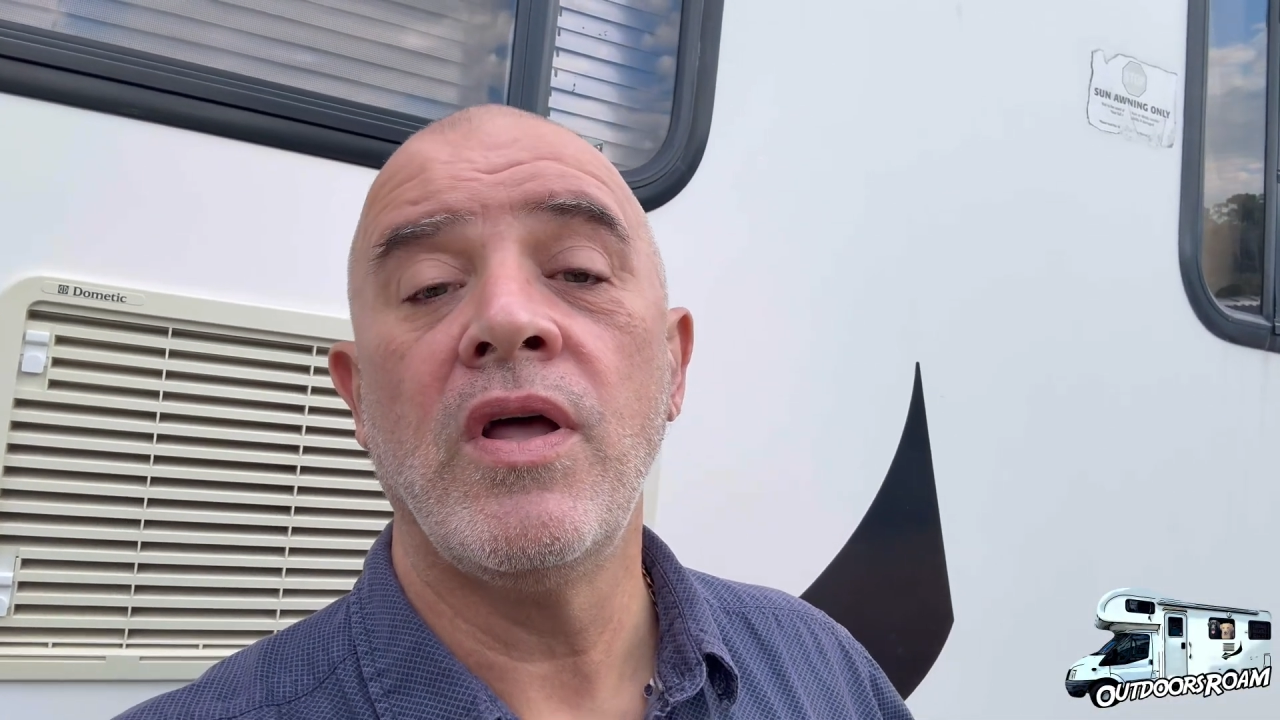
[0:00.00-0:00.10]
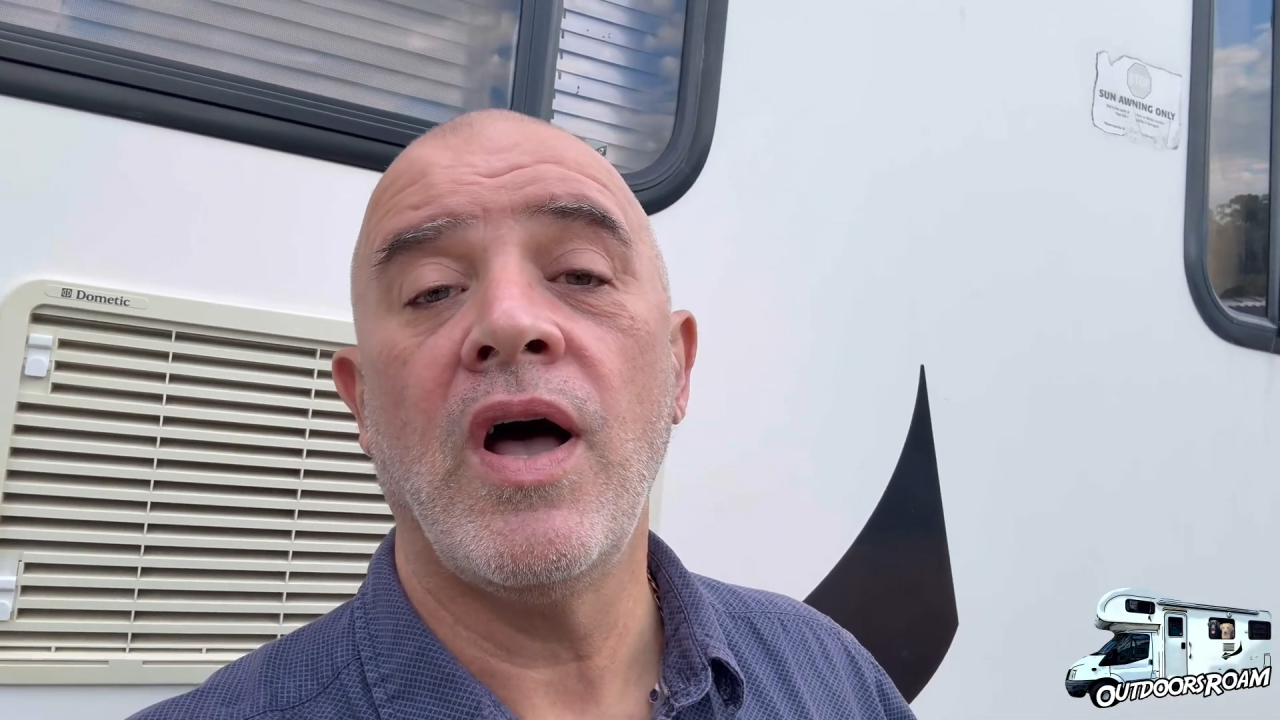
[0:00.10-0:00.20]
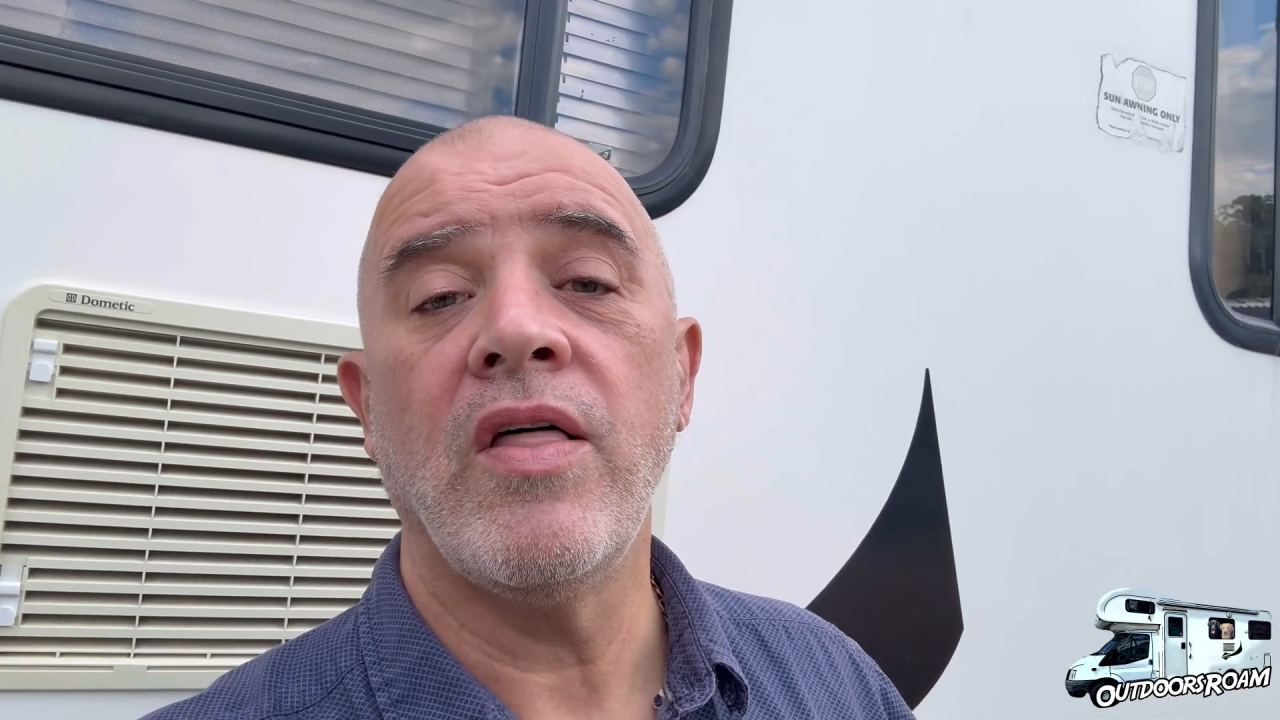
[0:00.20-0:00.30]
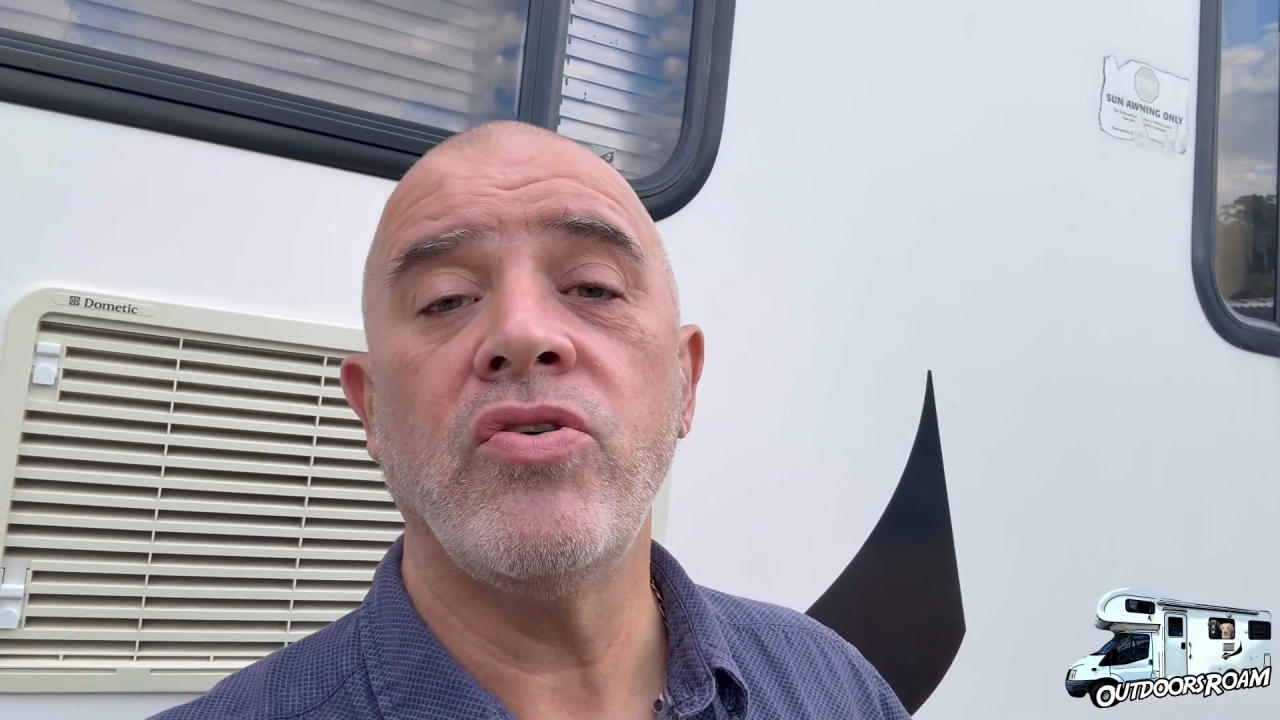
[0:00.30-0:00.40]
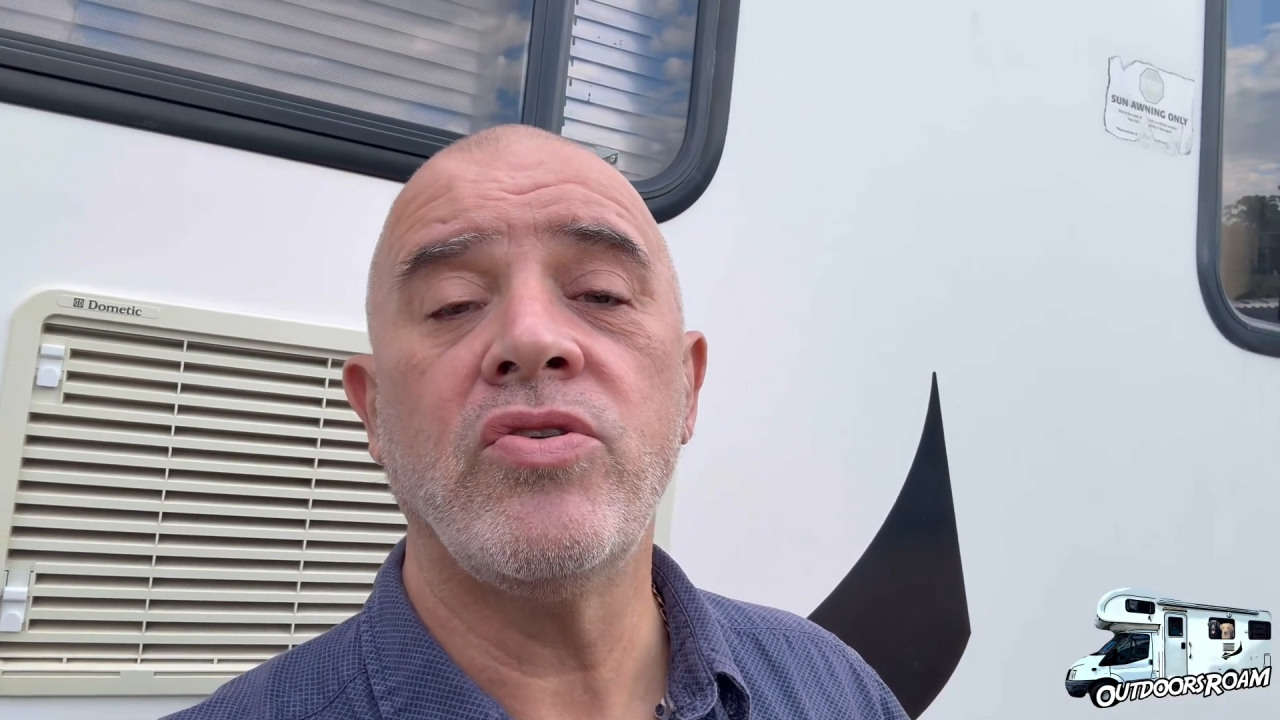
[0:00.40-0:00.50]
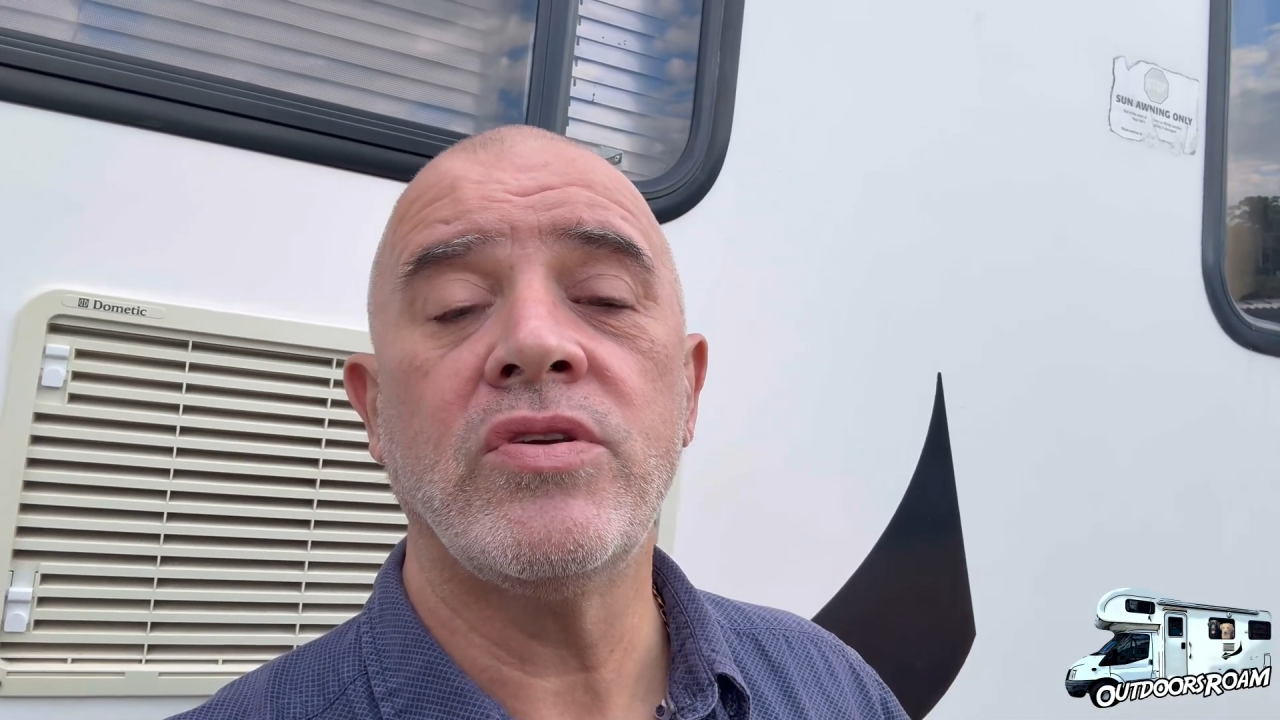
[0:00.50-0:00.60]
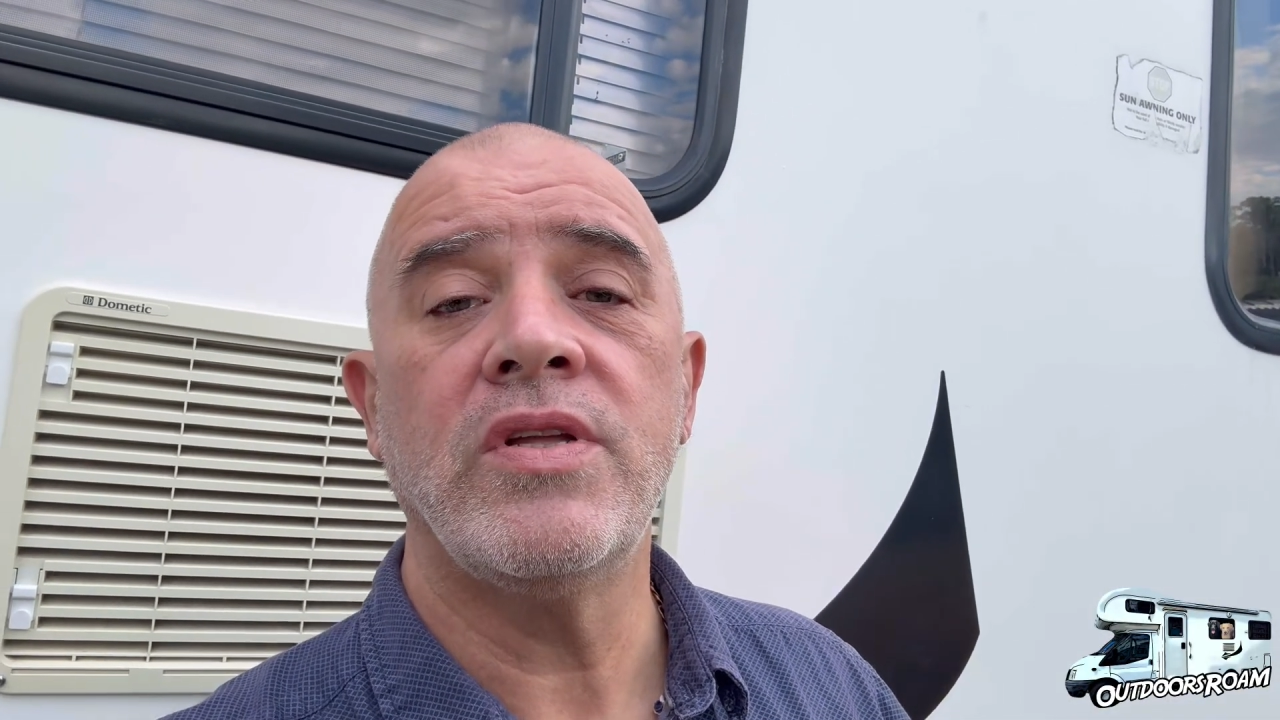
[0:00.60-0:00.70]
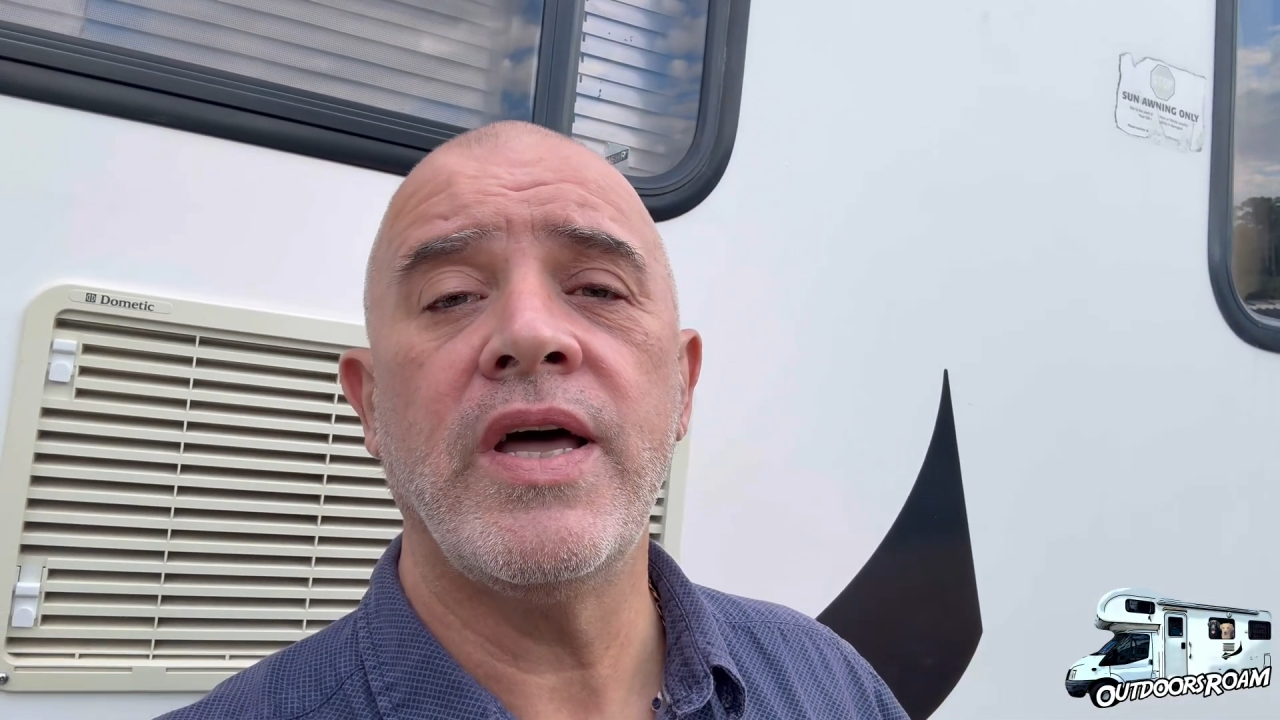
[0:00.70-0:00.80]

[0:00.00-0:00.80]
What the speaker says: I thought today